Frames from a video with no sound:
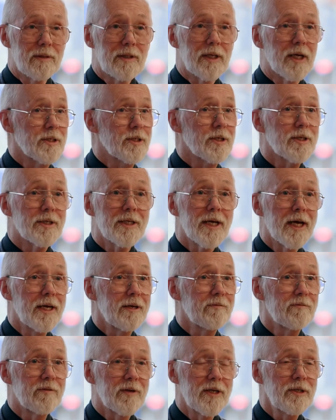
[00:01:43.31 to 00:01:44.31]
doesn't
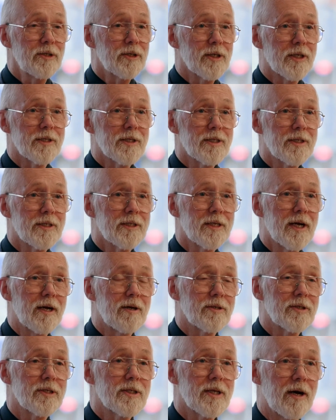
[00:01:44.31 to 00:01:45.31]
take vengeance
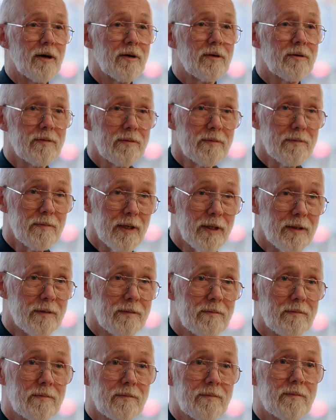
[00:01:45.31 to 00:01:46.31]
on Saul, but,
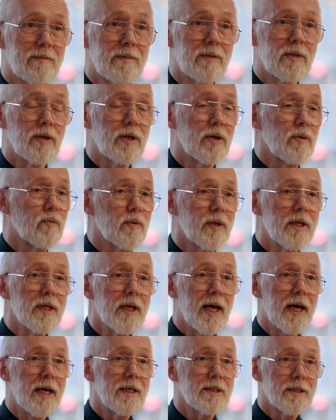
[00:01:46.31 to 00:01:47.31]
you know,
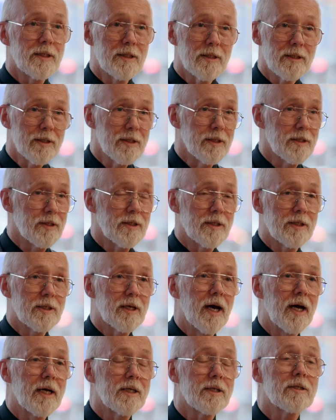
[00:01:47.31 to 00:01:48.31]
realizes this is
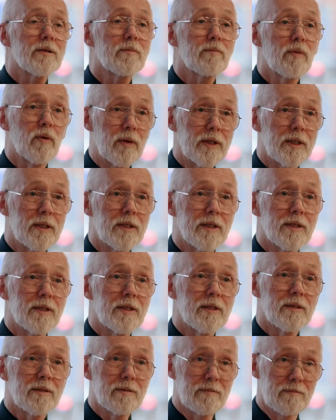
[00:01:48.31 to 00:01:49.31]
God's appointed
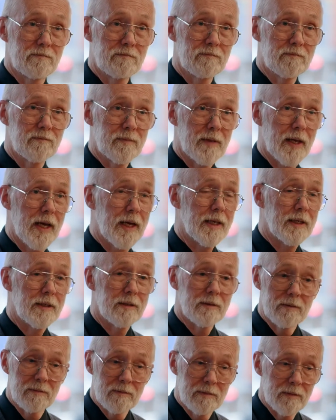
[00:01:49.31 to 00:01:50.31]

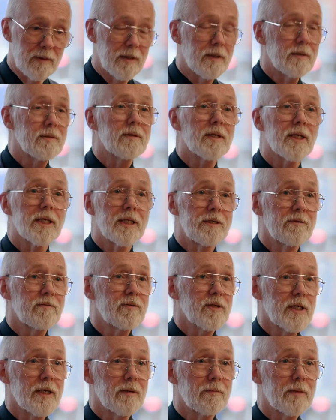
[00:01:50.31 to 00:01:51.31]
and
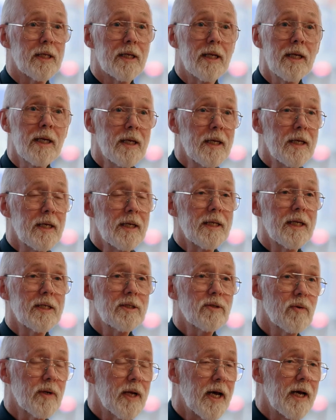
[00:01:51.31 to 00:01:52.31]
leaves him. And
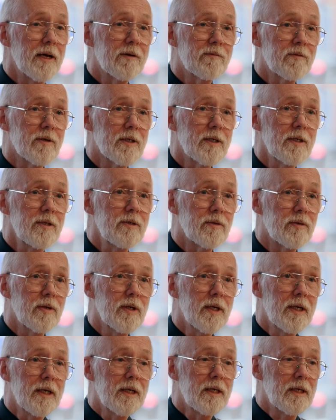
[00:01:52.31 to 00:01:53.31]
that's what I have to do.
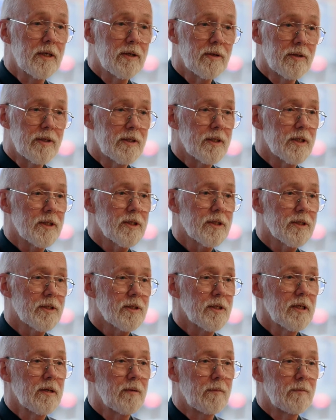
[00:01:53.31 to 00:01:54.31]
You know,
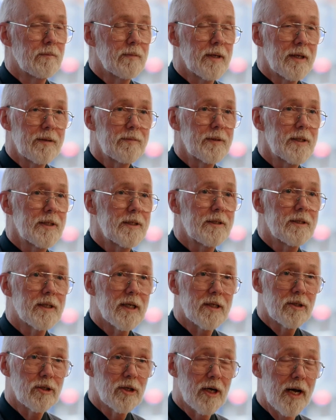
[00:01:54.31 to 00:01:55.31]
this may be
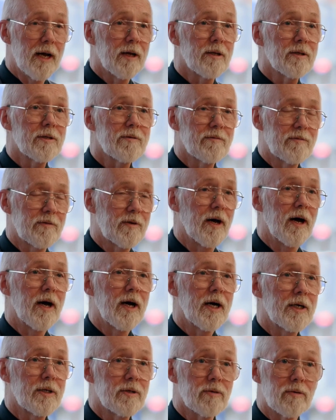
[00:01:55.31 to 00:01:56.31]
a child of
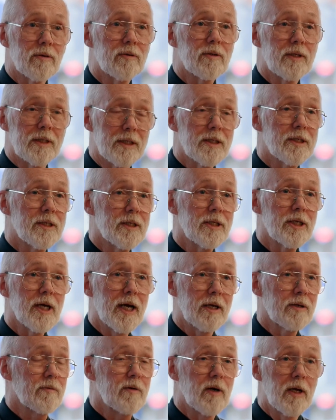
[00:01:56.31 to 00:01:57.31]
God or is a
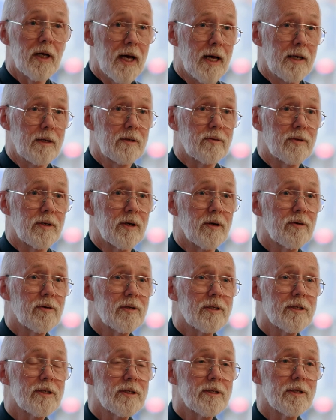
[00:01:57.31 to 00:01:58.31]
child of God. I don't know.
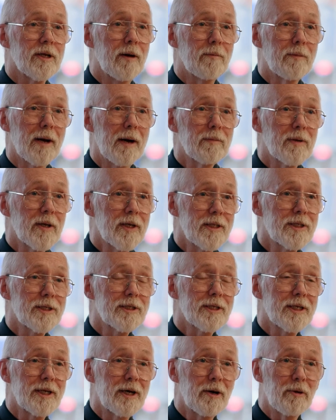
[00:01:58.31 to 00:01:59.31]
It's not my place
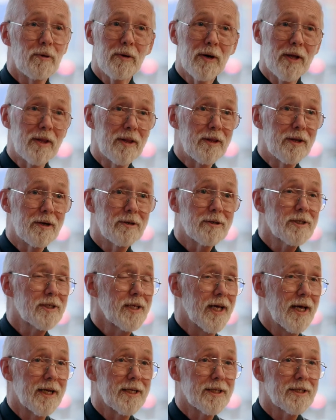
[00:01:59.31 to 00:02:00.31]
to know what their
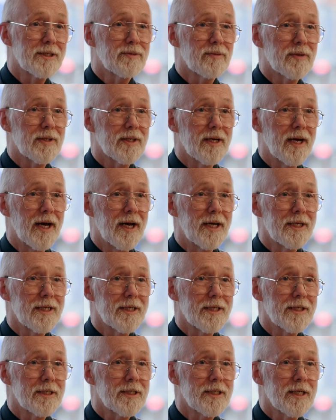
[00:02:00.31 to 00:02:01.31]
status with God
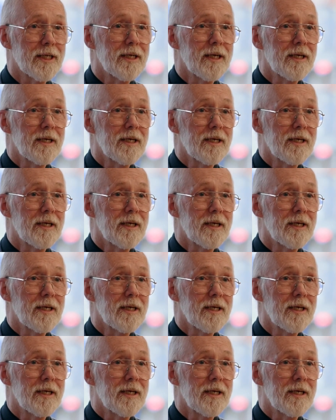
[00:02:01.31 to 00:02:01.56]
is.